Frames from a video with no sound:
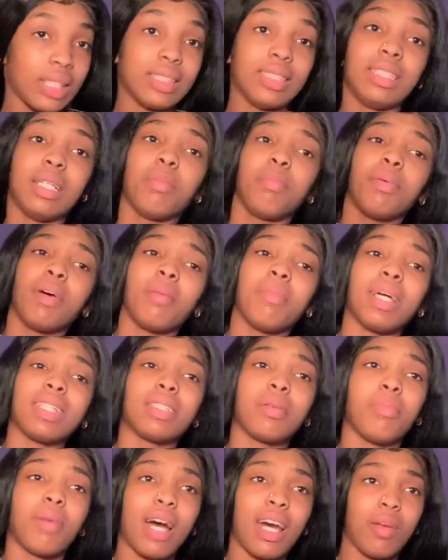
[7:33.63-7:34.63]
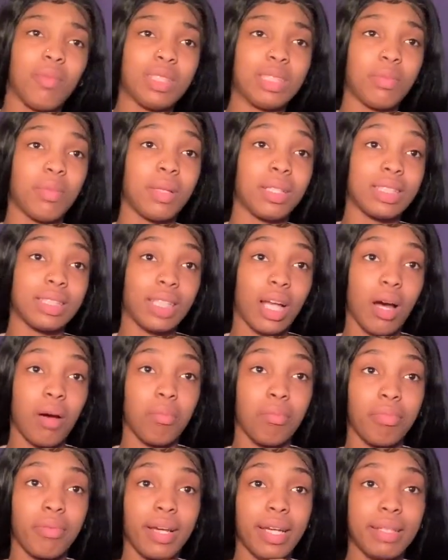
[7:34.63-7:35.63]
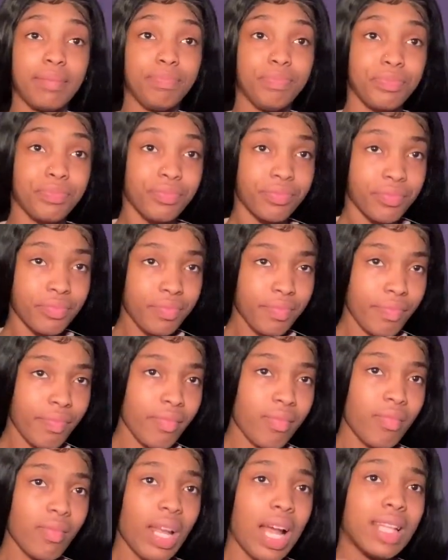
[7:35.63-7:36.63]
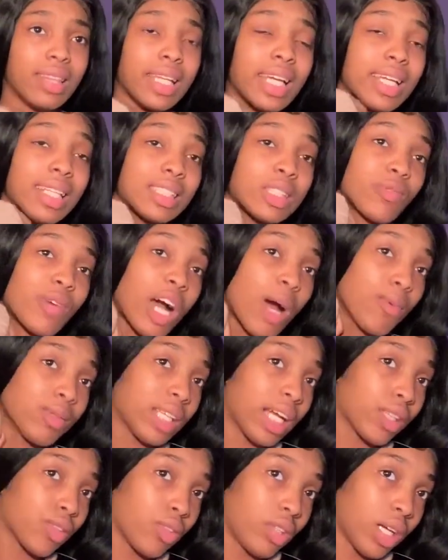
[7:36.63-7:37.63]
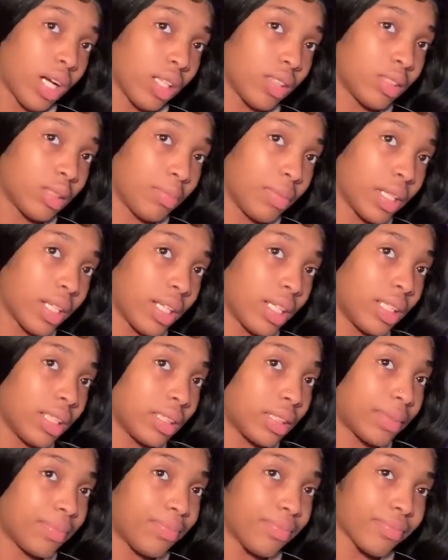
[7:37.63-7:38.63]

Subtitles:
Zip up at the bottom and zip at the top. But I think this is why it was like $3 because